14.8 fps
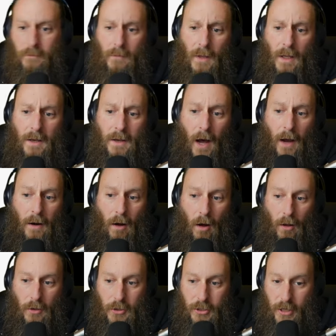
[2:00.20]
Not
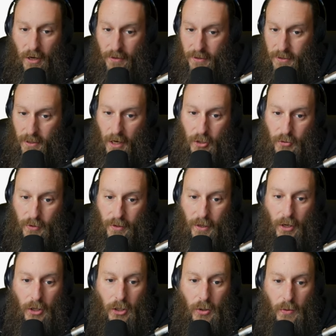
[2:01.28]
all share this doctrine
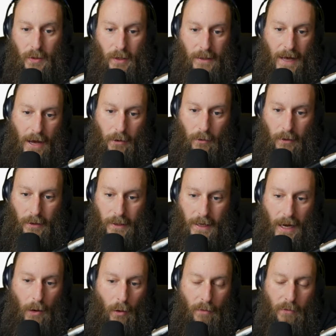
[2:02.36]
unilaterally.
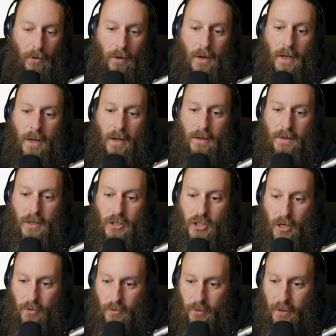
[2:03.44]
However, the
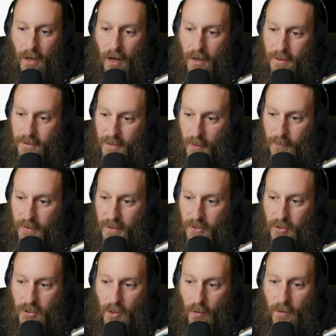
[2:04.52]
general concept is
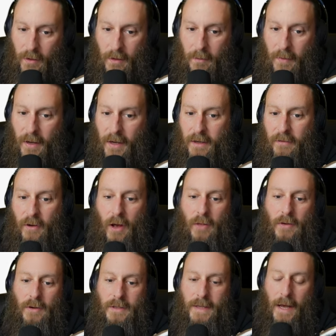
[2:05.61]
sown in the mind of
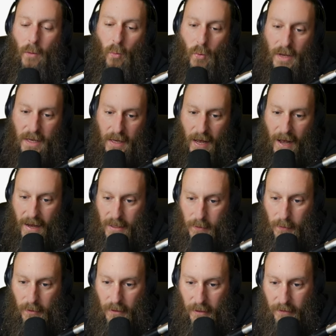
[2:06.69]
others that we as
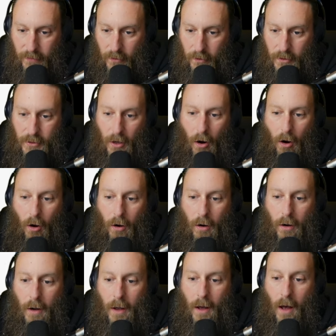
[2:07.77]
believers are
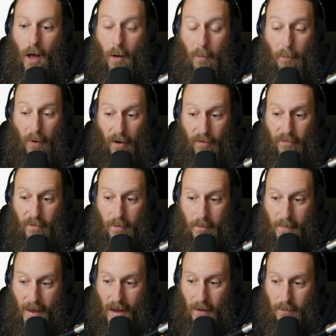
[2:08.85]
above
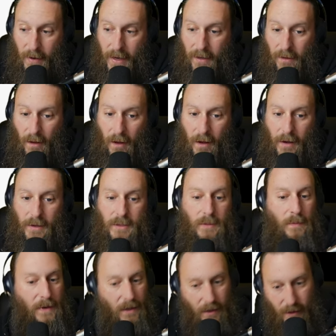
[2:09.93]
man-made laws
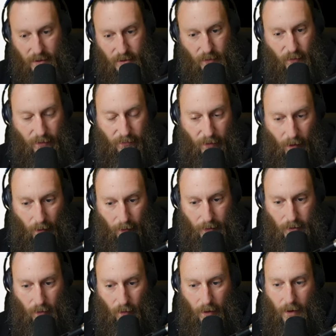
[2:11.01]
because we follow the
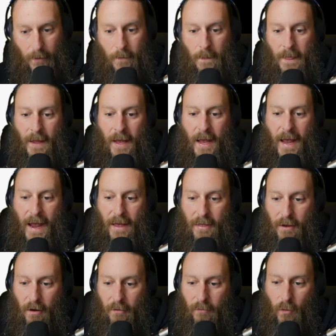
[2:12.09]
Torah and
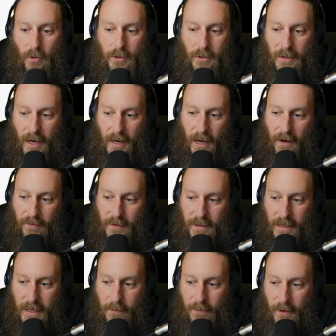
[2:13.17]
therefore do not have to
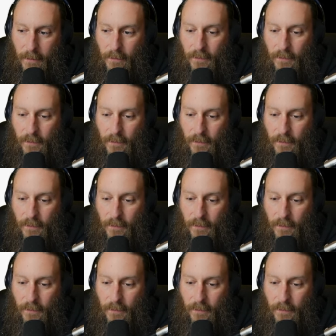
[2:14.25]
keep them.